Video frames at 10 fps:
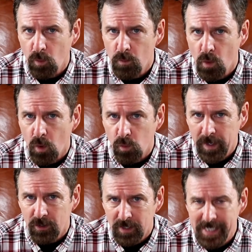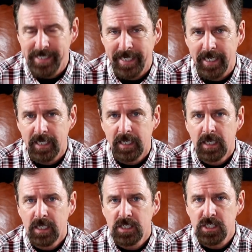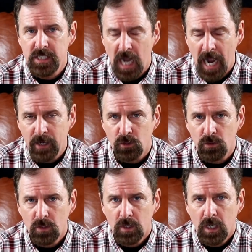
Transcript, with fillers: more realistic style